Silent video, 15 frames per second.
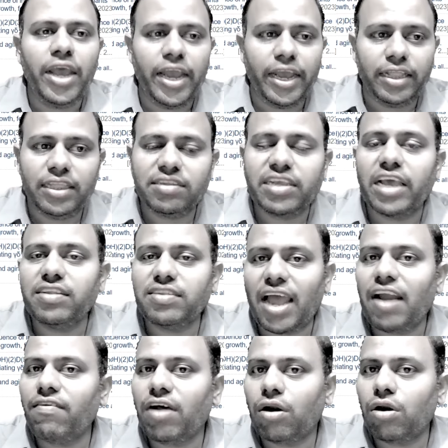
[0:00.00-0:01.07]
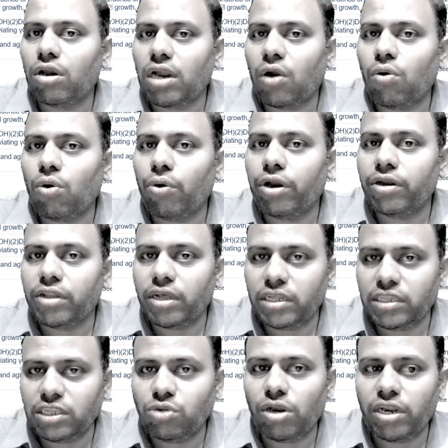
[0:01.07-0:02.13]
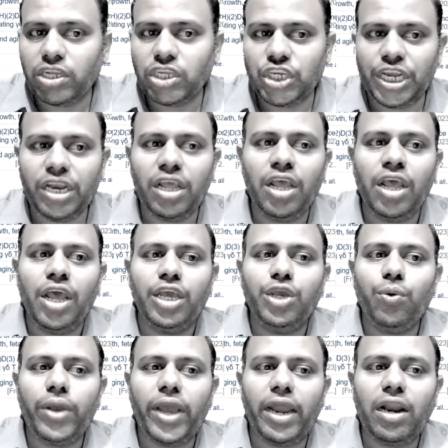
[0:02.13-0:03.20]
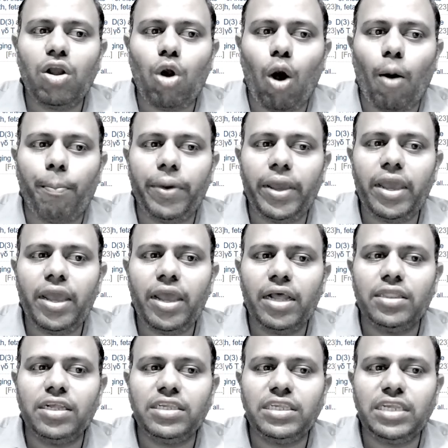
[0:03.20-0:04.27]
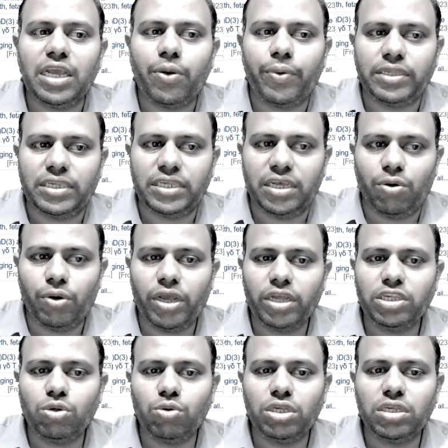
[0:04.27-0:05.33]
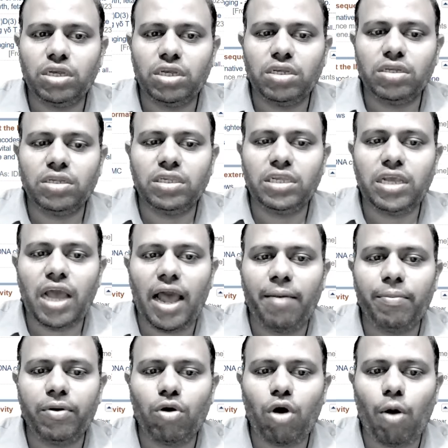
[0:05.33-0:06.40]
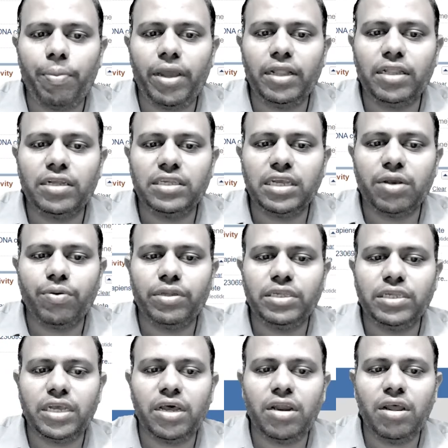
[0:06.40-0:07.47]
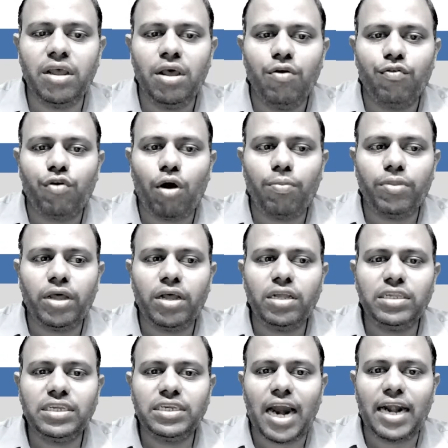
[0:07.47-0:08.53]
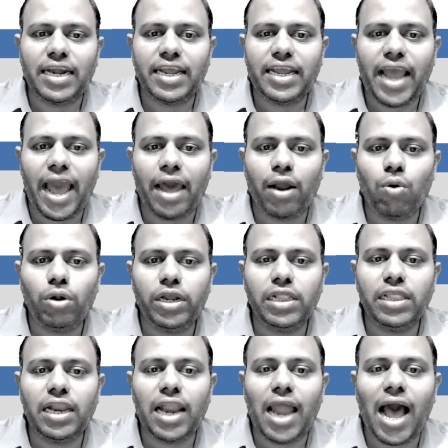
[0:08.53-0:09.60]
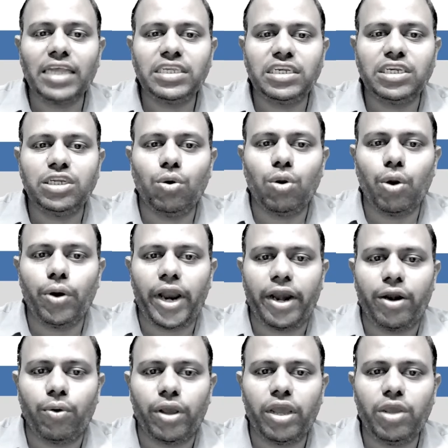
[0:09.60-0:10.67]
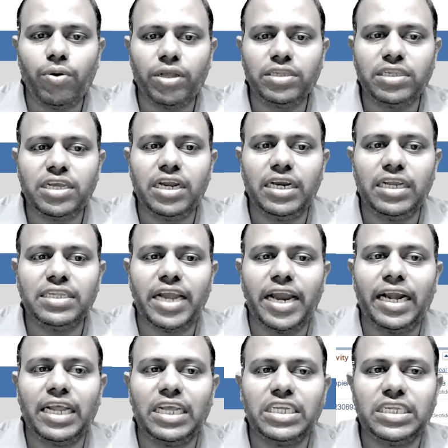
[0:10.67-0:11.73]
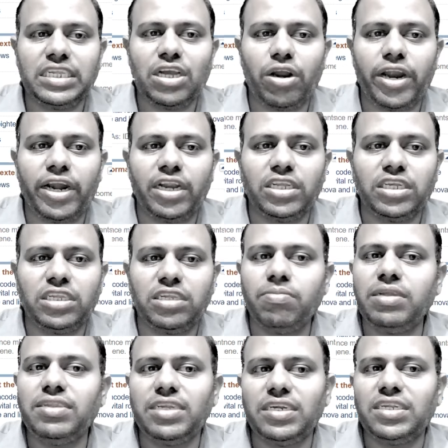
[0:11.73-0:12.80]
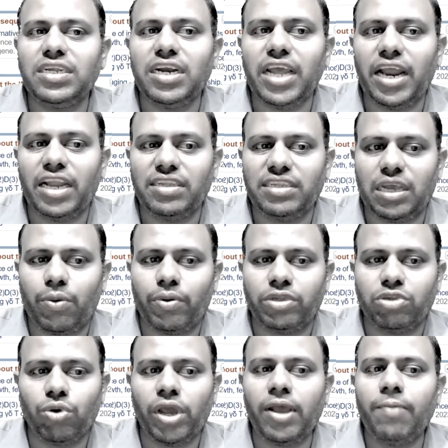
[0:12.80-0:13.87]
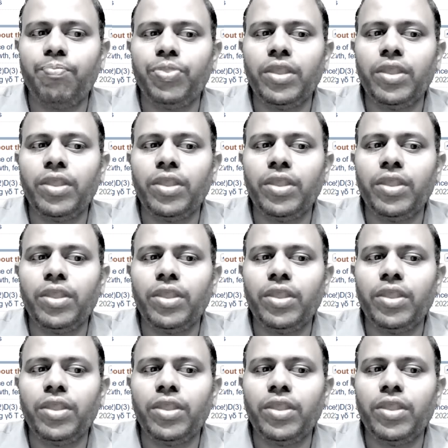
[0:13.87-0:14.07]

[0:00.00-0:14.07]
in this case I have downloaded the insulin gene, you can copy the sequence here. Okay, so see, I am copying the sequence here from the starting arrow till the last nucleotide. Okay, you can see it is ATGC. ATGC means it's a DNA sequence. Okay,